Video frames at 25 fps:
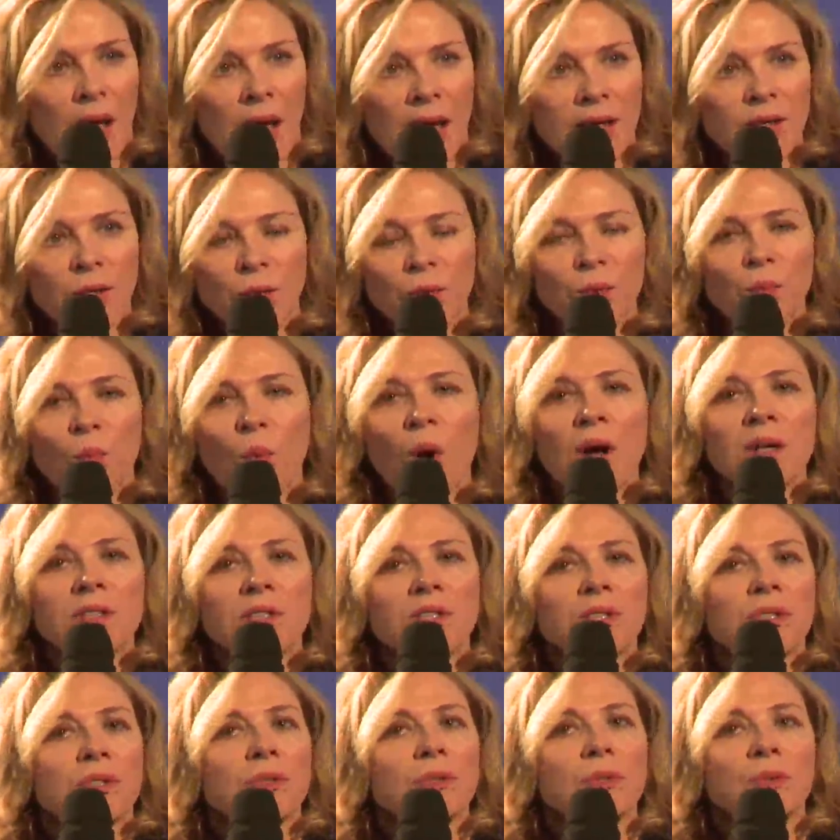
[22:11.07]
I don't
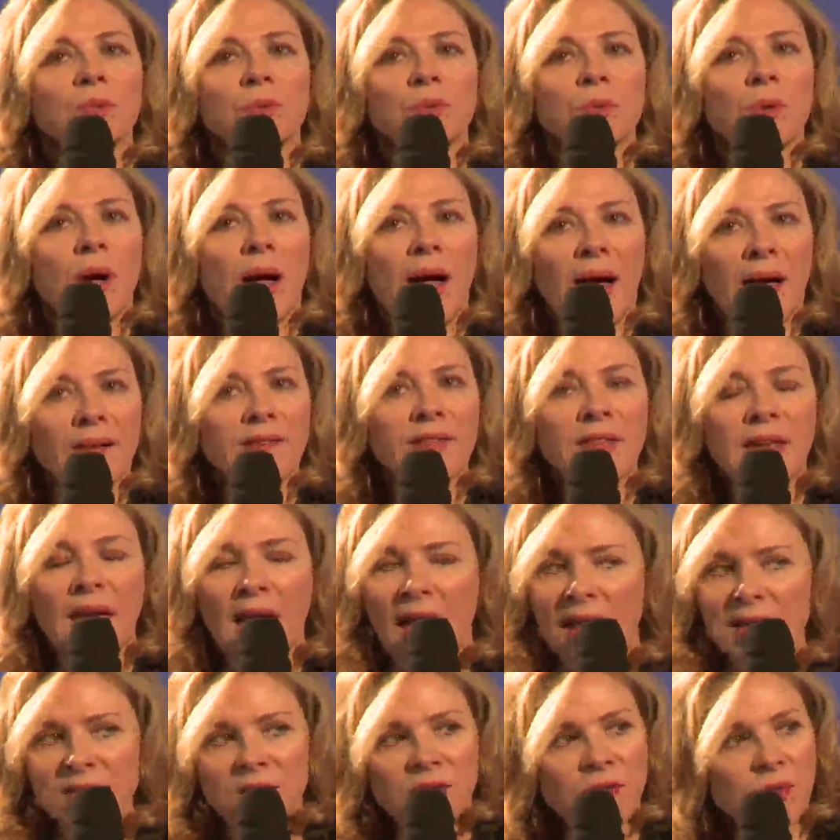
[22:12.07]
want to have the
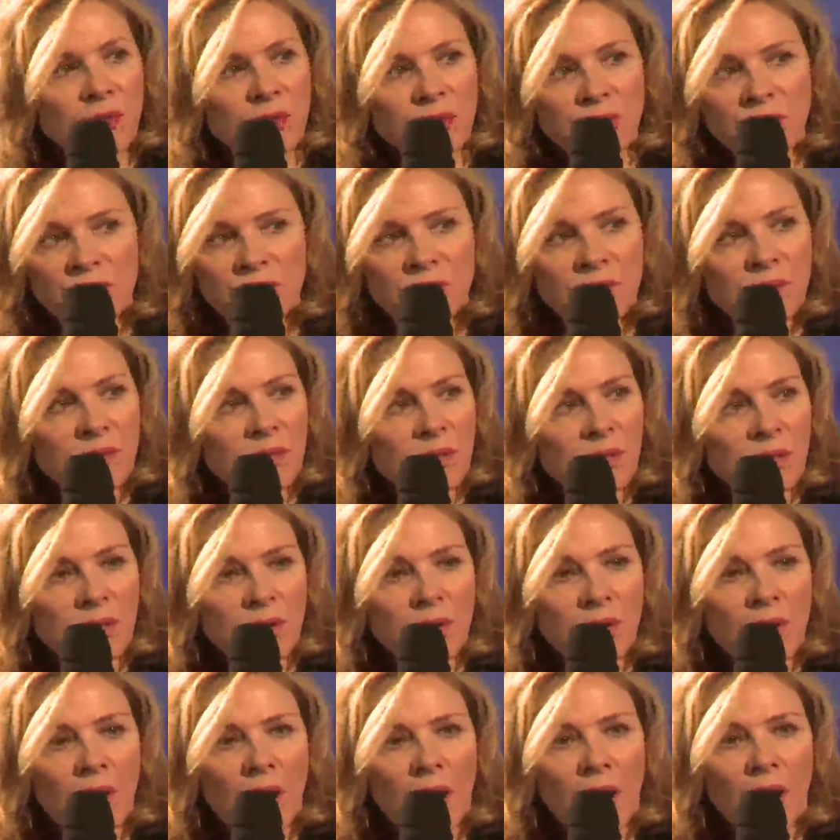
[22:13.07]
answers.
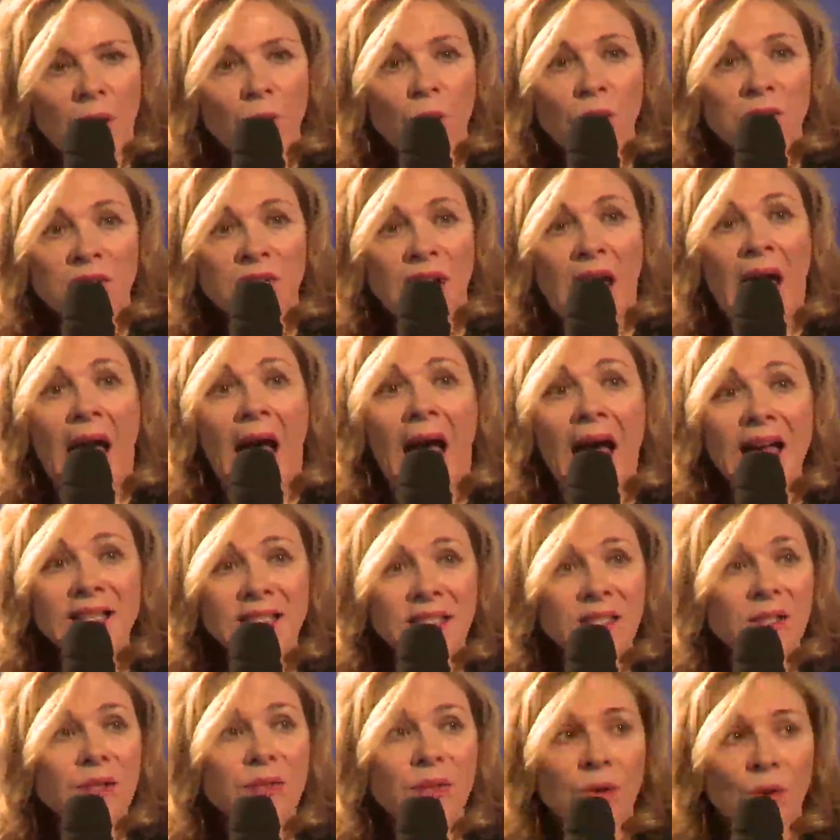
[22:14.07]
I want to
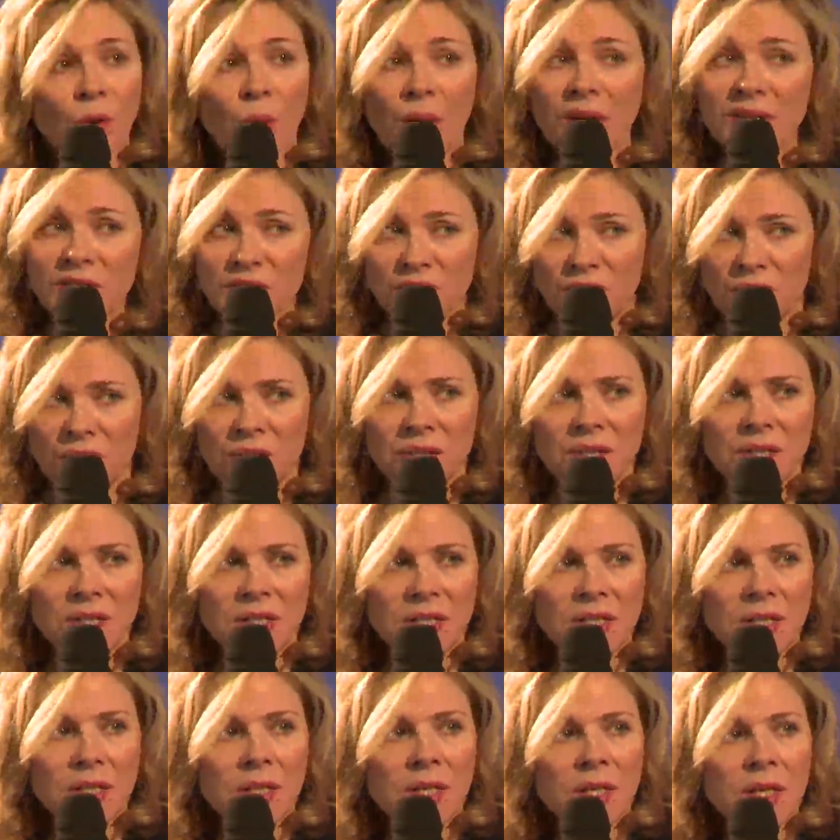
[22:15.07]
ask the
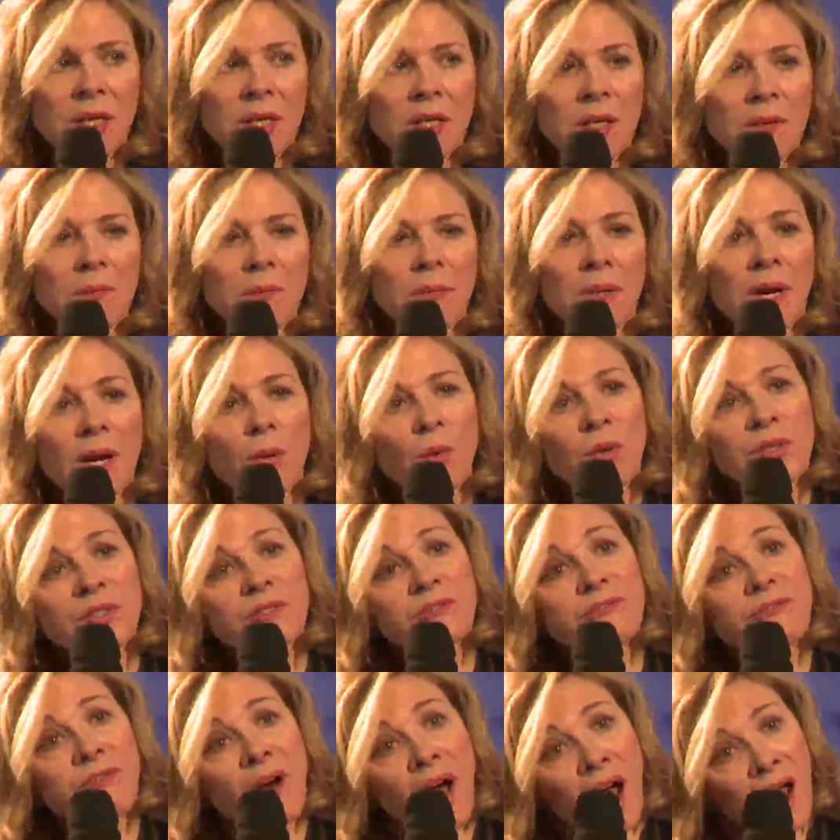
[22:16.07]
questions, but I want
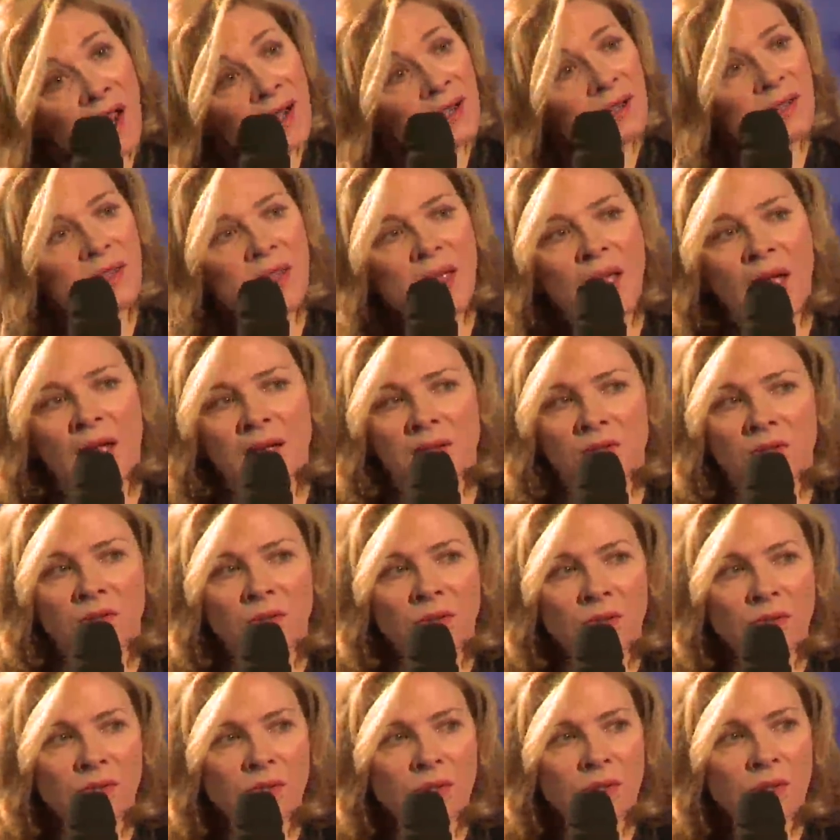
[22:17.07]
to find the
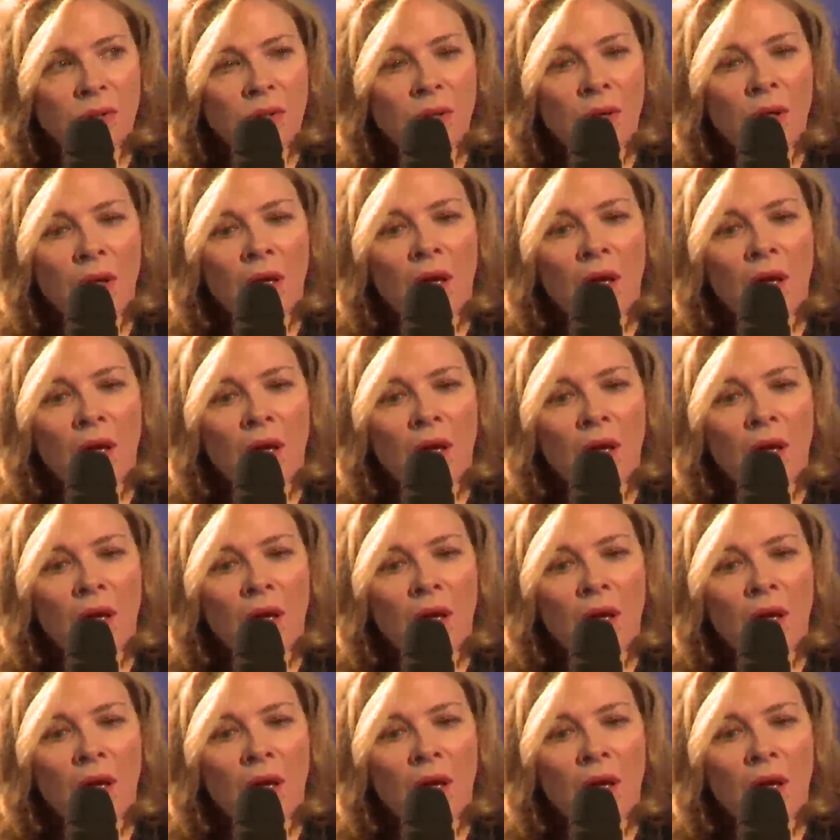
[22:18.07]
answers.